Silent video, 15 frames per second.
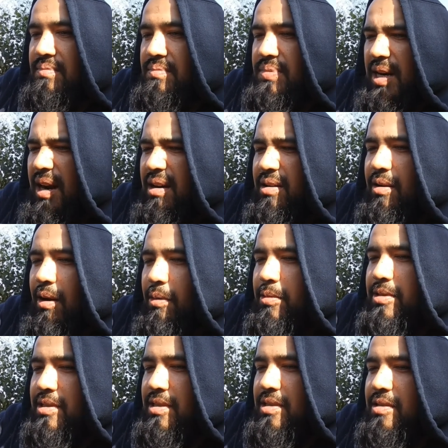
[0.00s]
I don't know, I
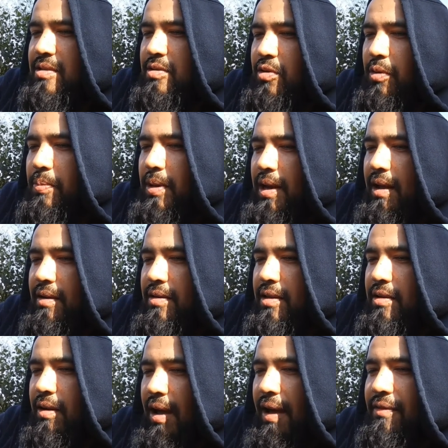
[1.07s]
was just tripping out,
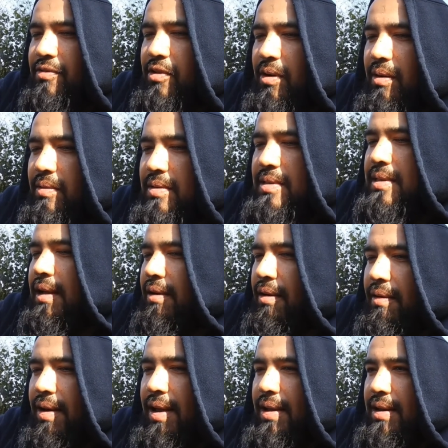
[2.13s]
after I was like, all
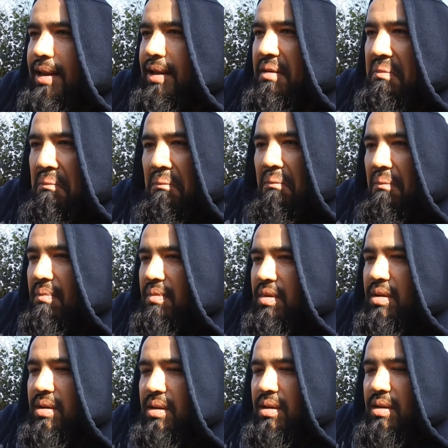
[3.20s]
right, like,
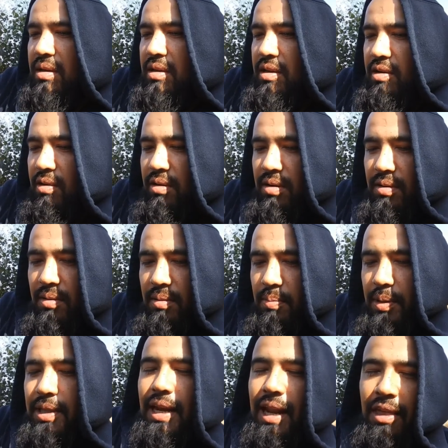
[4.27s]
you know,
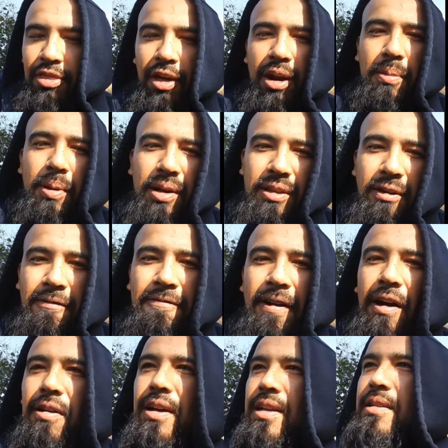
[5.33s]
but then I thought about the
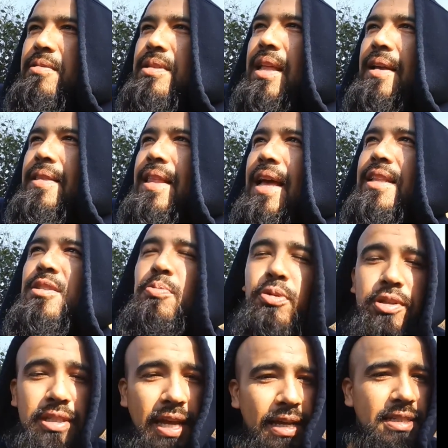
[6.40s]
falcon, it was like, that's
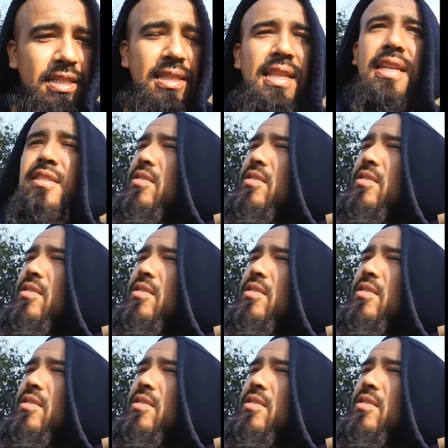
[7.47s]
protection, that's